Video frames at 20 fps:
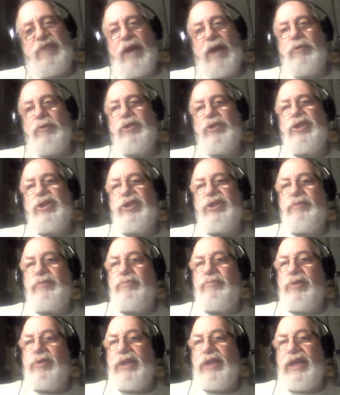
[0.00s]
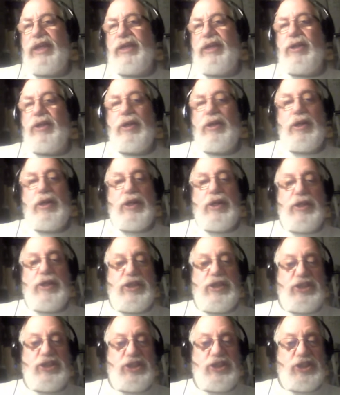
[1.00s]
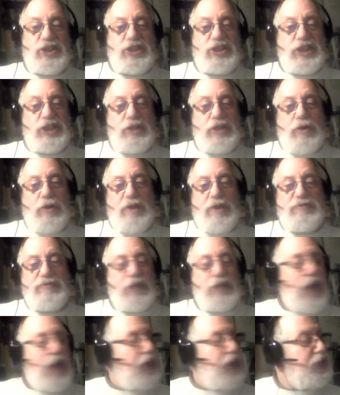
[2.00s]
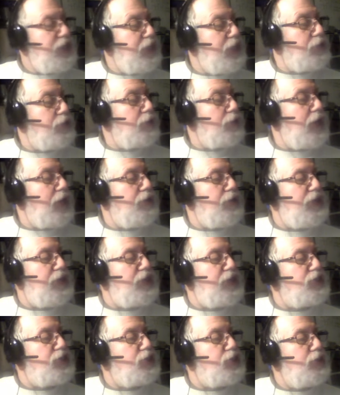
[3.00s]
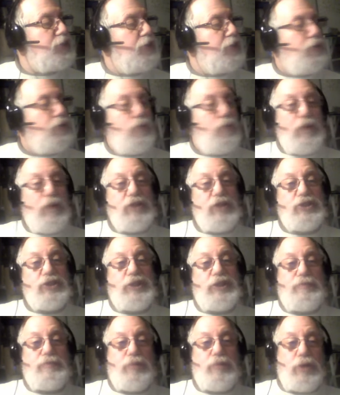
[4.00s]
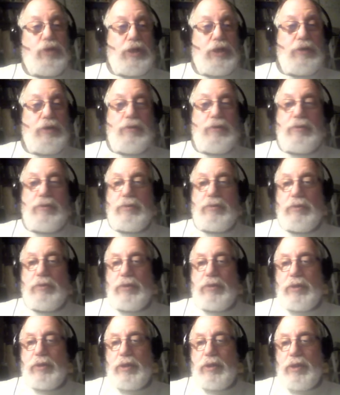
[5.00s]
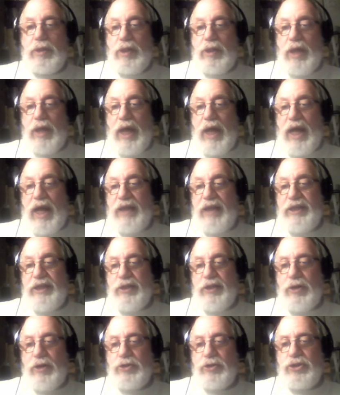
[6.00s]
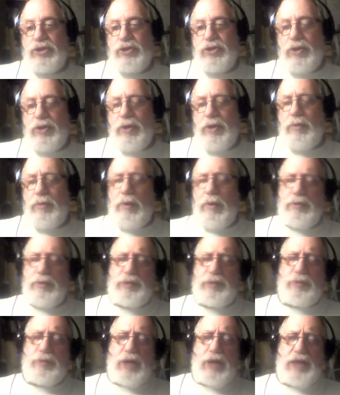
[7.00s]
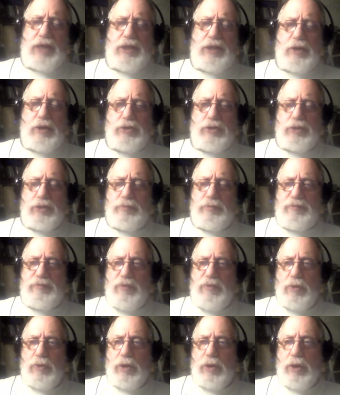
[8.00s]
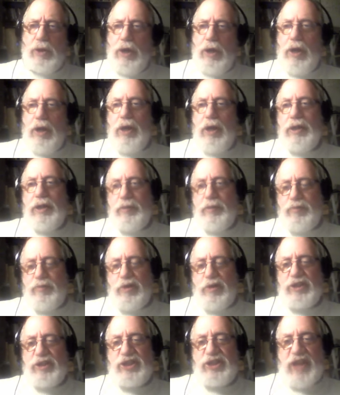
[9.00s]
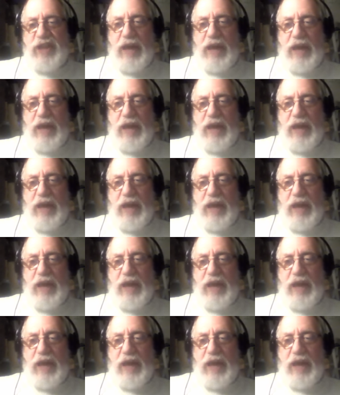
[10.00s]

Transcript: flour doesn't bleed. This is a sin offering. How do you get around this? Where is it put? On the altar. What was put on the altar before? The blood